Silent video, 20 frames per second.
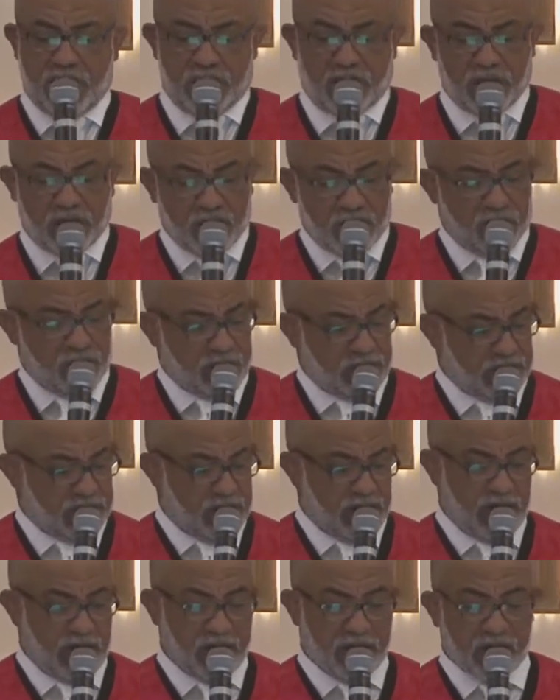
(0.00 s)

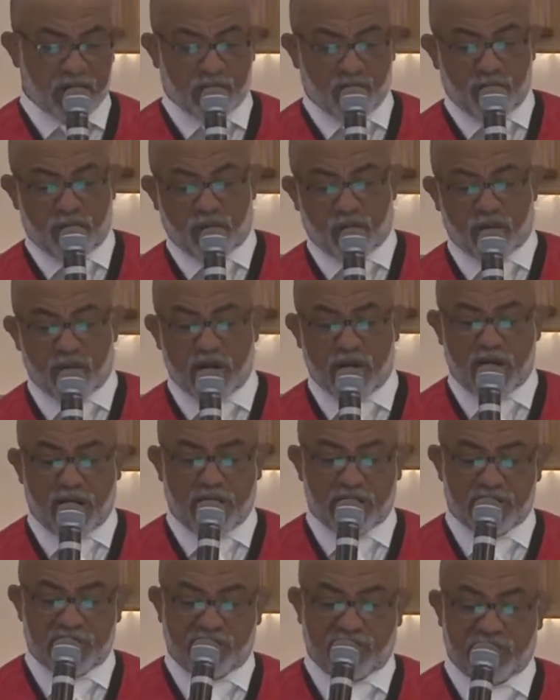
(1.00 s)
loose its
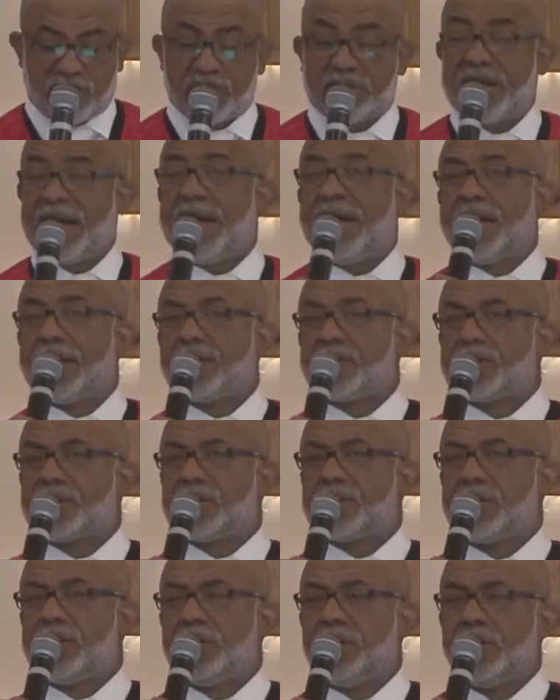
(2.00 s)
barrage of
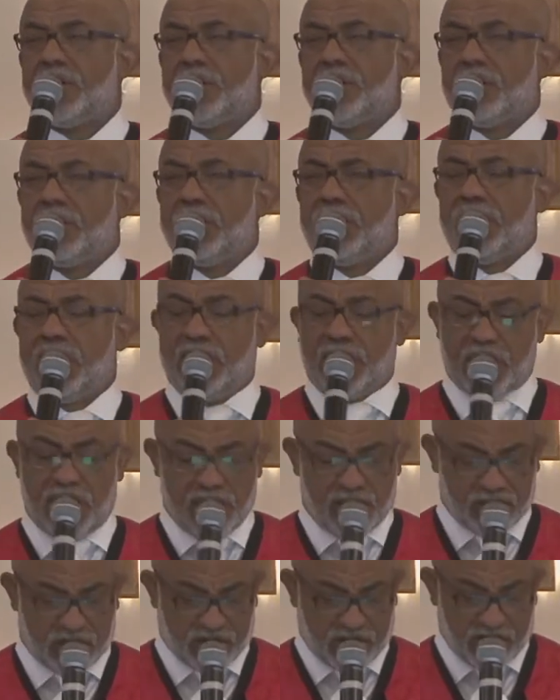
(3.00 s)
attacks
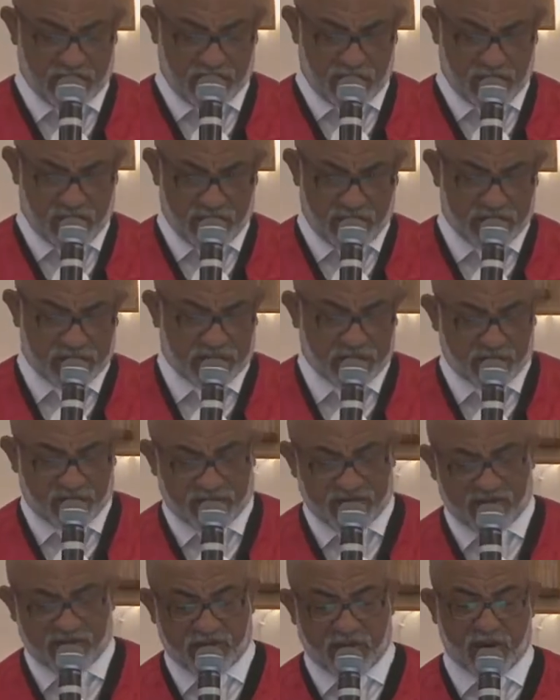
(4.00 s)
against the
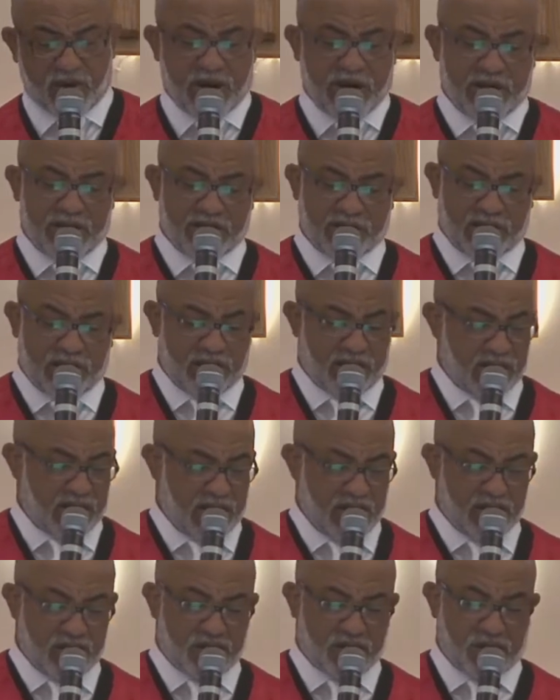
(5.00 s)
lordship of Christ and
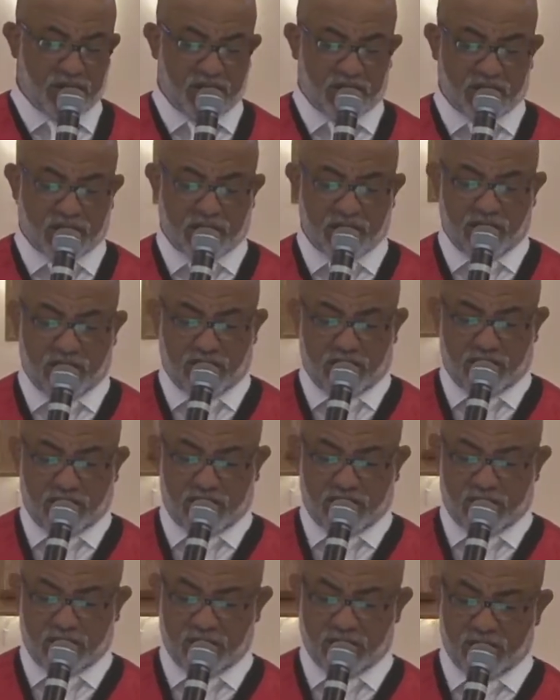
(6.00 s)
against his
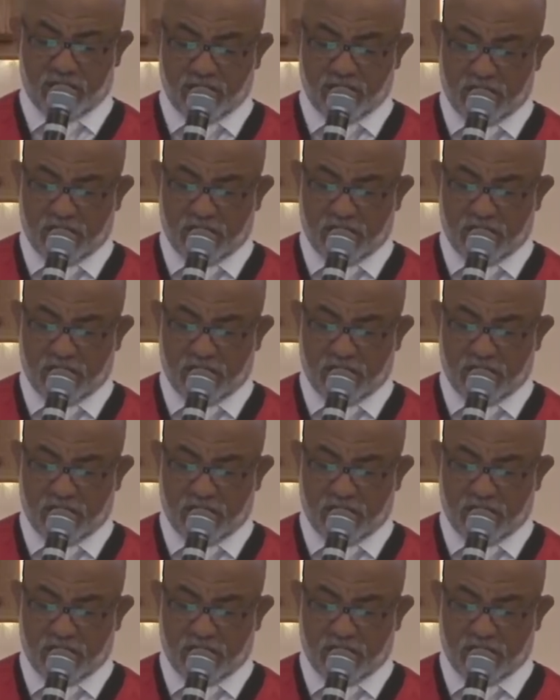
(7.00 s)
church,